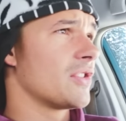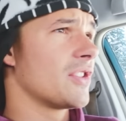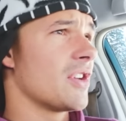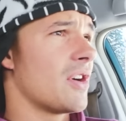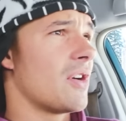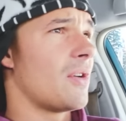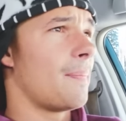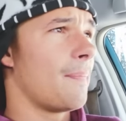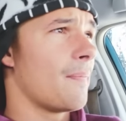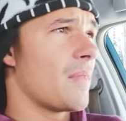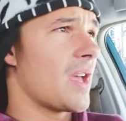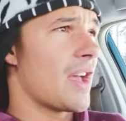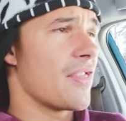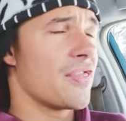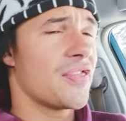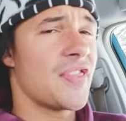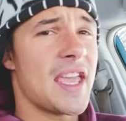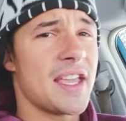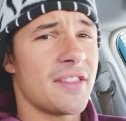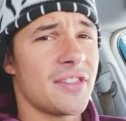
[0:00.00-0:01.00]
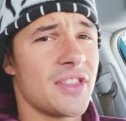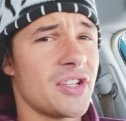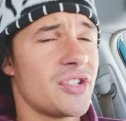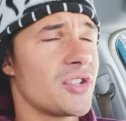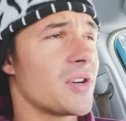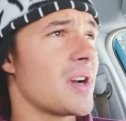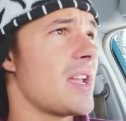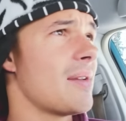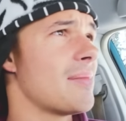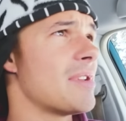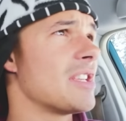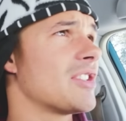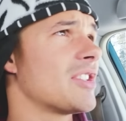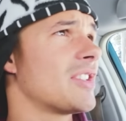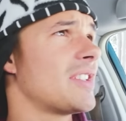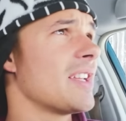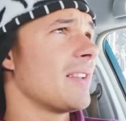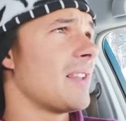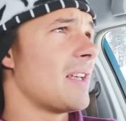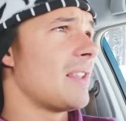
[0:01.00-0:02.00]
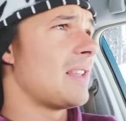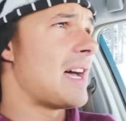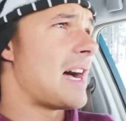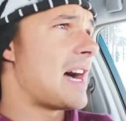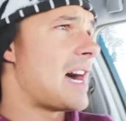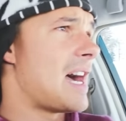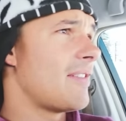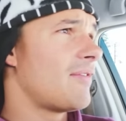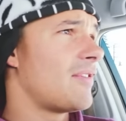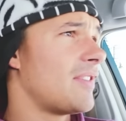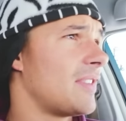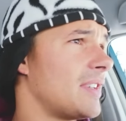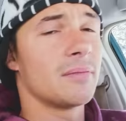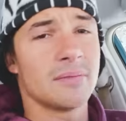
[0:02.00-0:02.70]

So I think the dream is still alive.